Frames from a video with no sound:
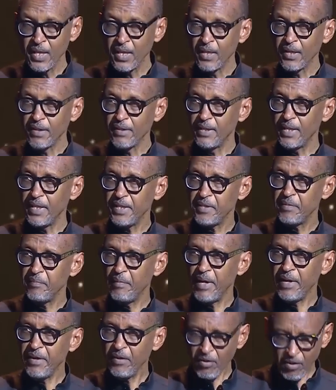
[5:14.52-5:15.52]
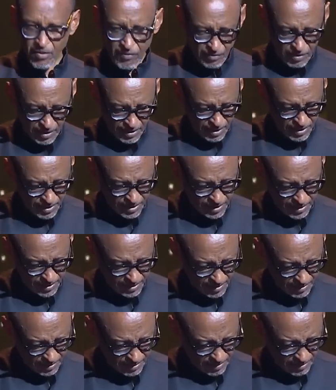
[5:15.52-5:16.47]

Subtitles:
Yet many of us